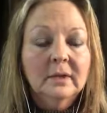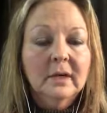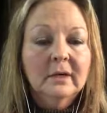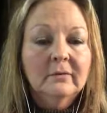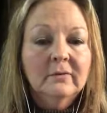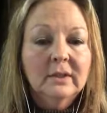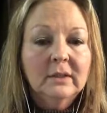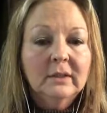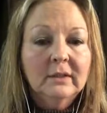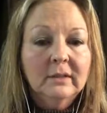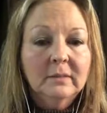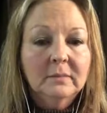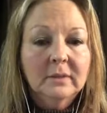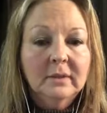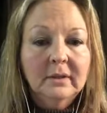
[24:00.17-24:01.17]
of a
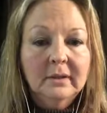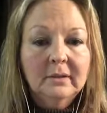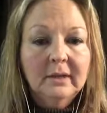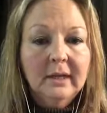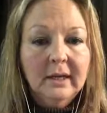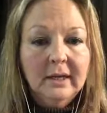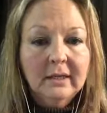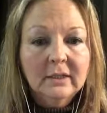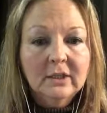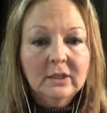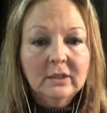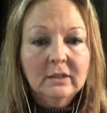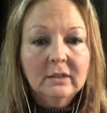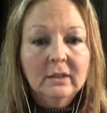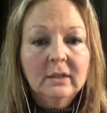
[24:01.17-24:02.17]
disciplinary action
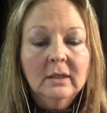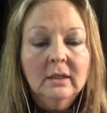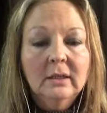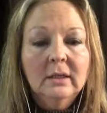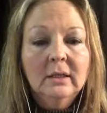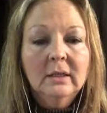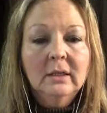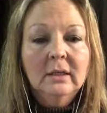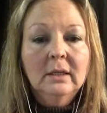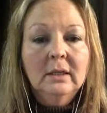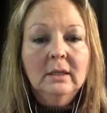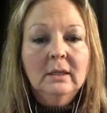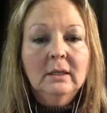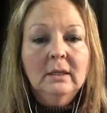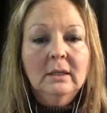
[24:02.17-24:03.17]

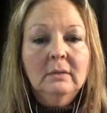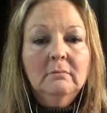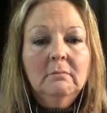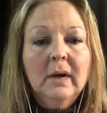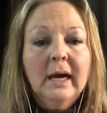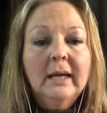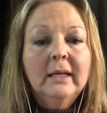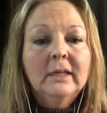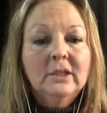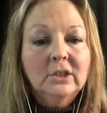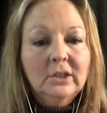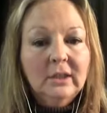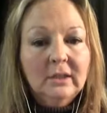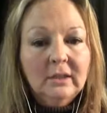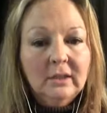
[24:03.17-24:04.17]
my
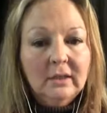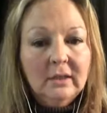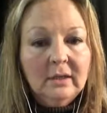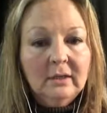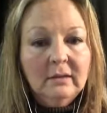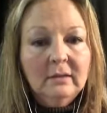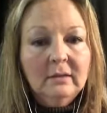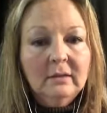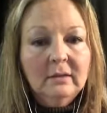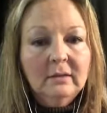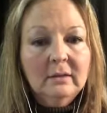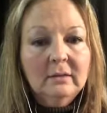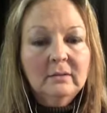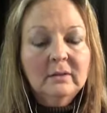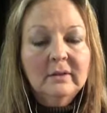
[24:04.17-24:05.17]
agenda
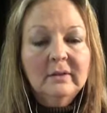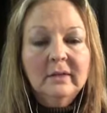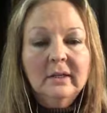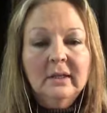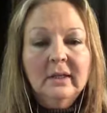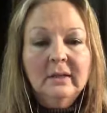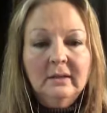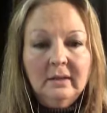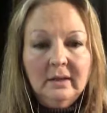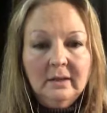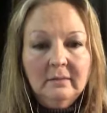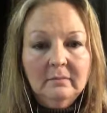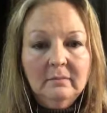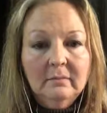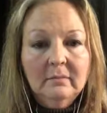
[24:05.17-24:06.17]
was to get them
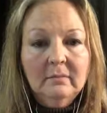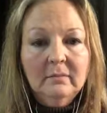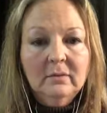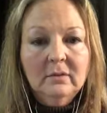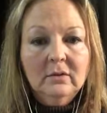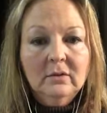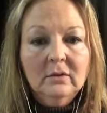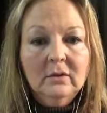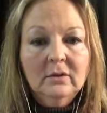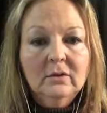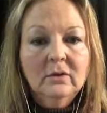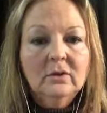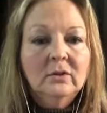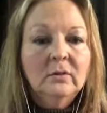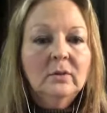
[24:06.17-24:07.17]
to
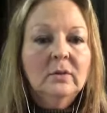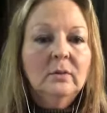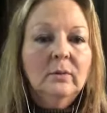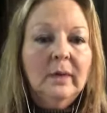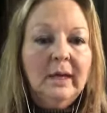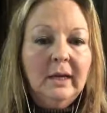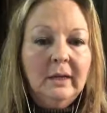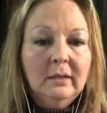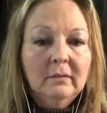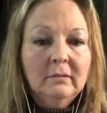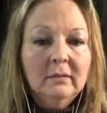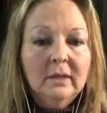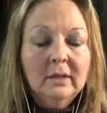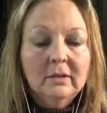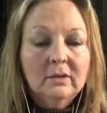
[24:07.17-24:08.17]
do it the way
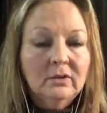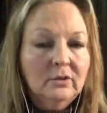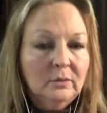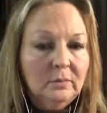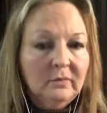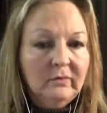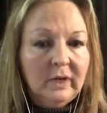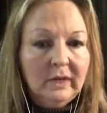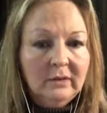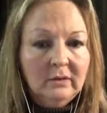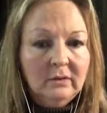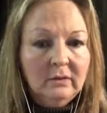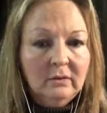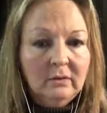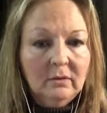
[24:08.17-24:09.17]
that their supervisor
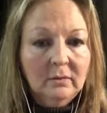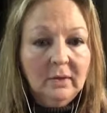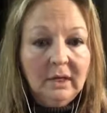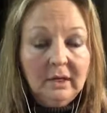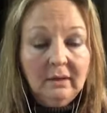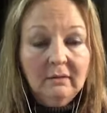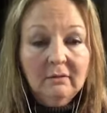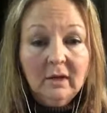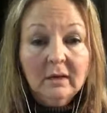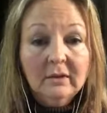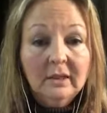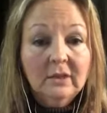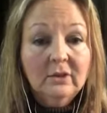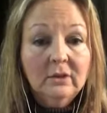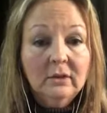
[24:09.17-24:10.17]
or me thought they
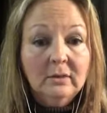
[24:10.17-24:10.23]
should.